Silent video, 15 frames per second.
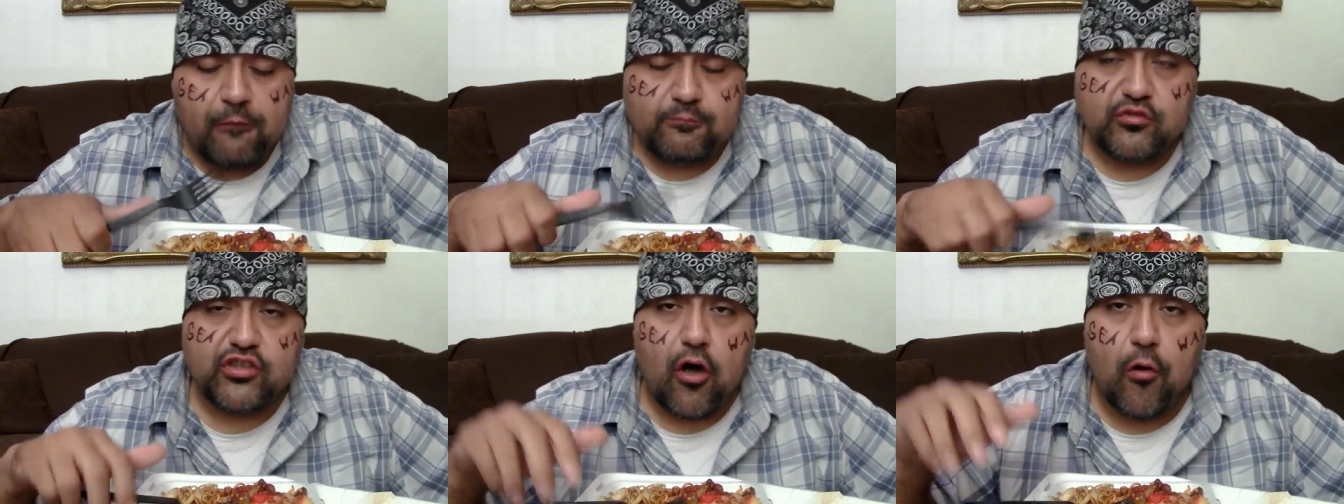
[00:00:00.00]

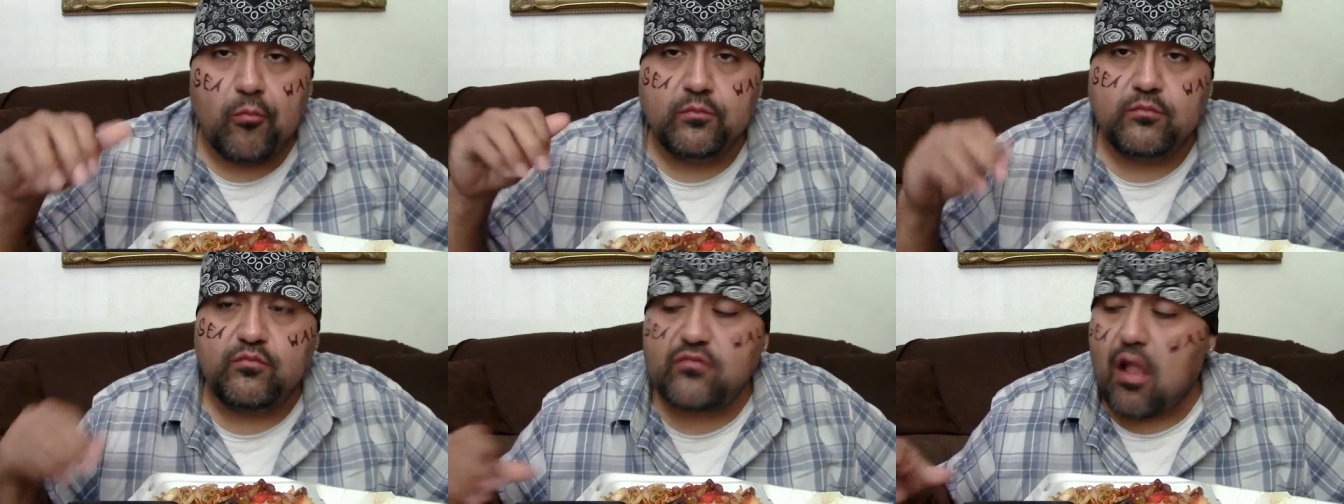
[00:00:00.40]
So
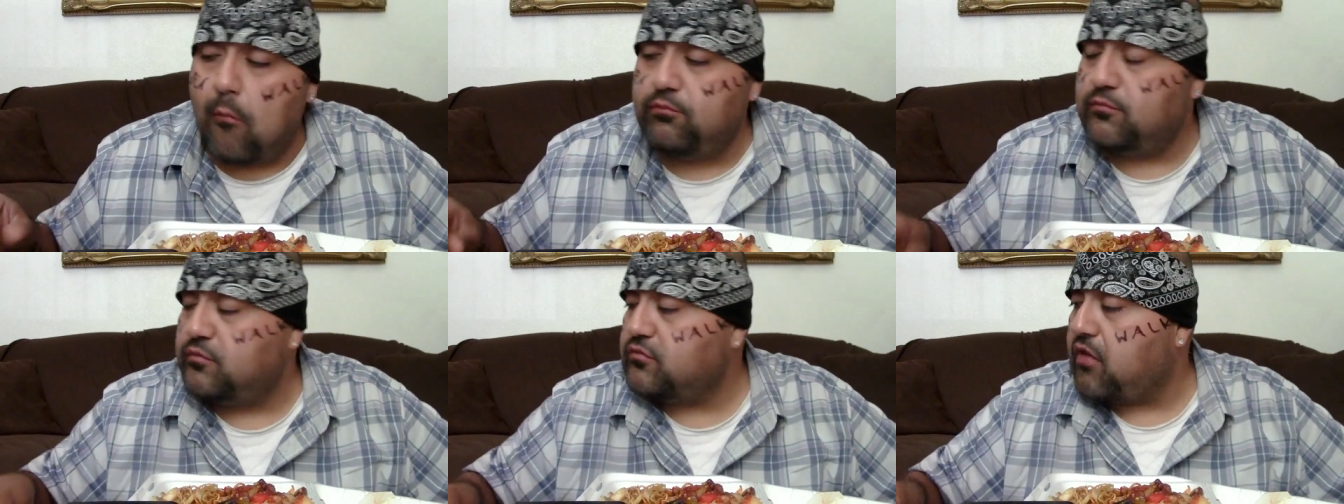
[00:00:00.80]

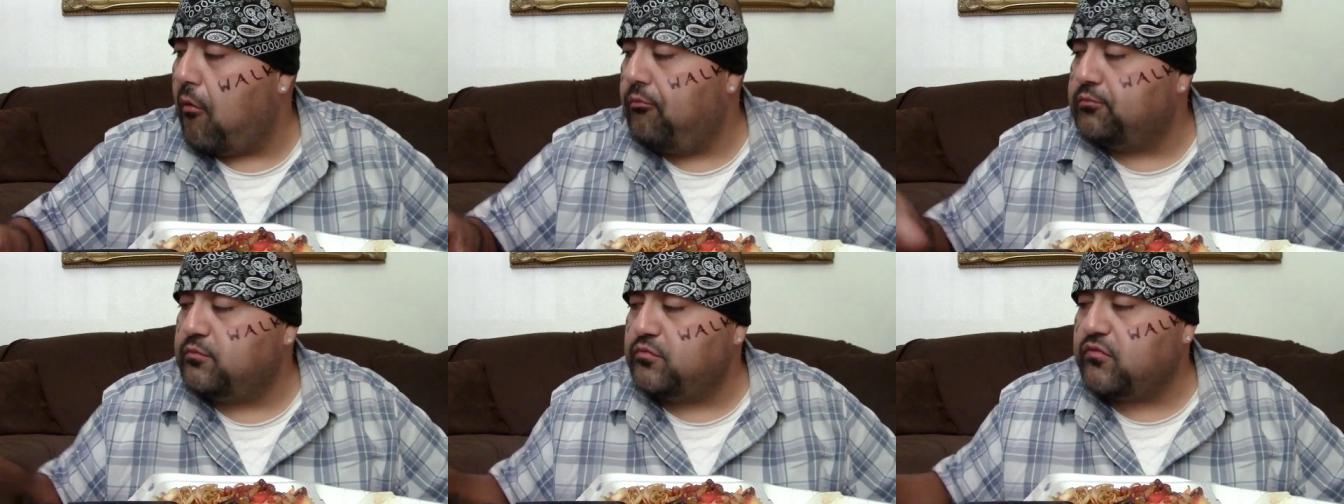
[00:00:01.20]

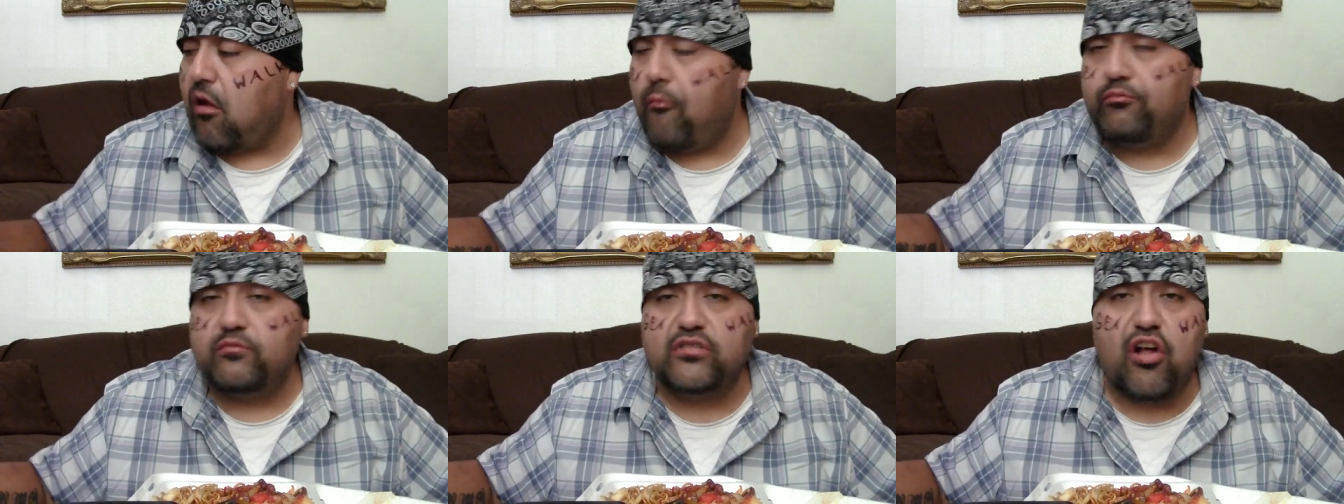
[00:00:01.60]

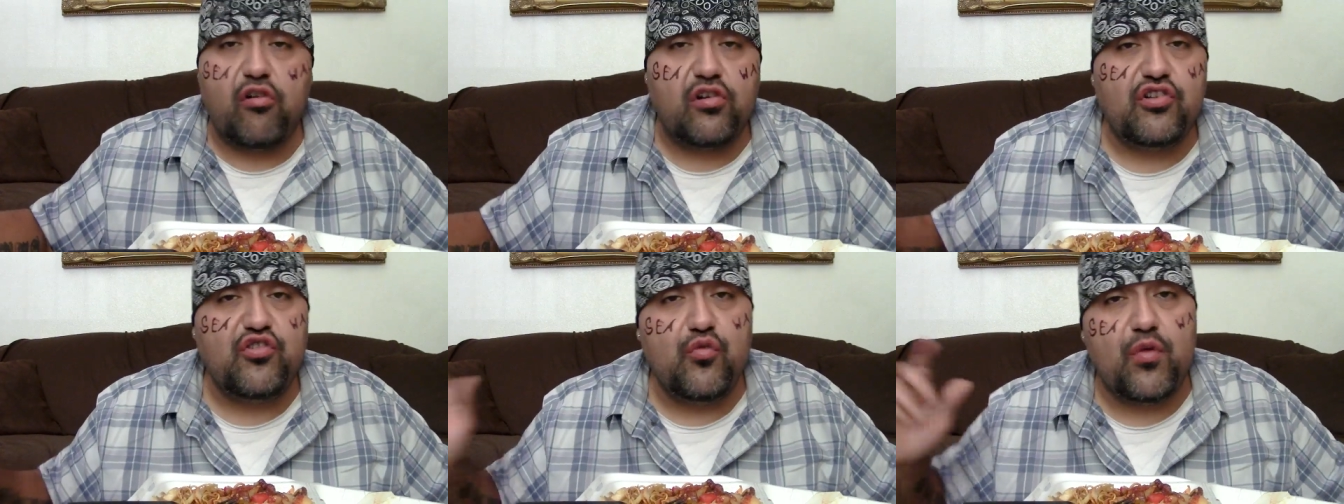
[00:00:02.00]
there's
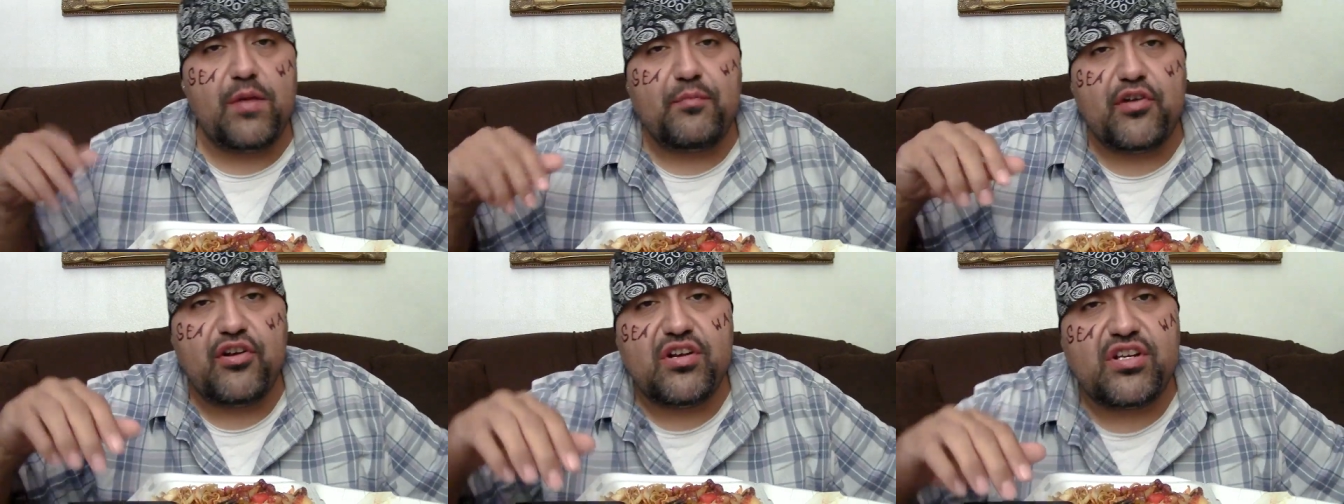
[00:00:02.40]
a two week
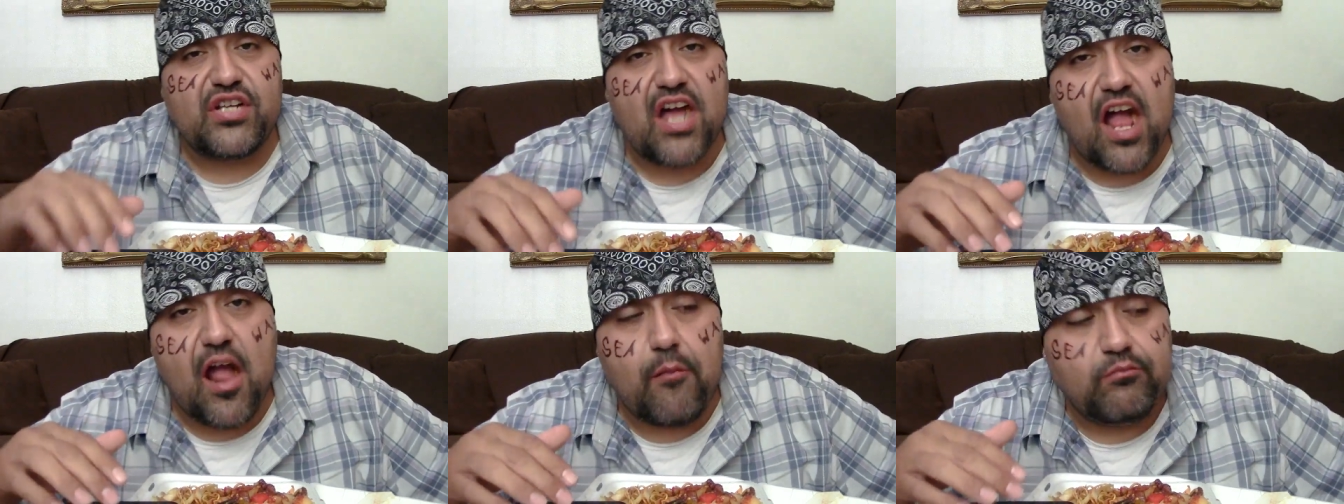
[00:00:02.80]
period of
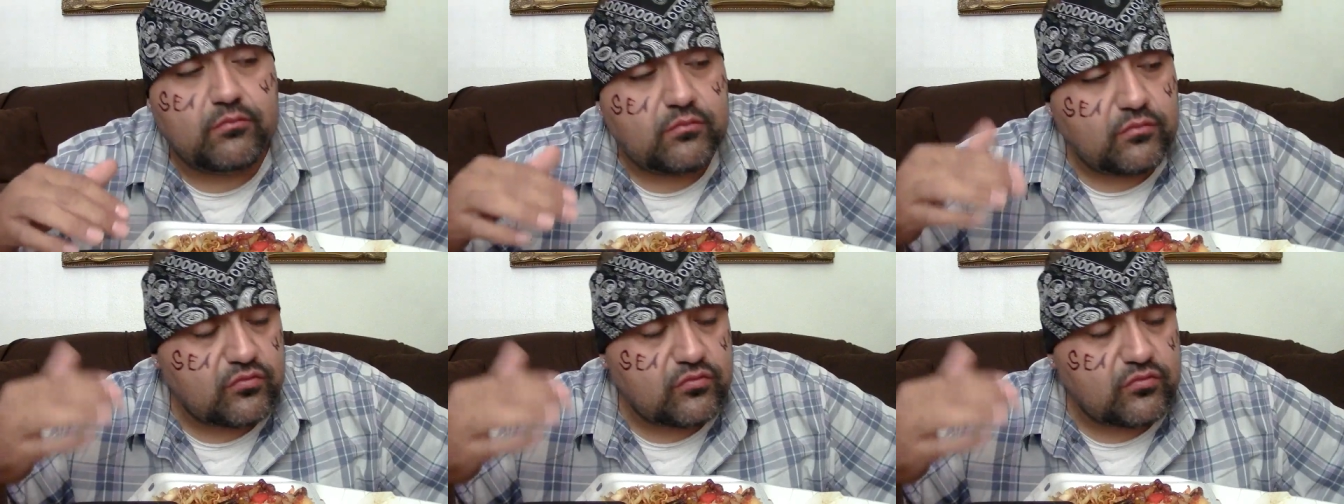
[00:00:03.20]
time.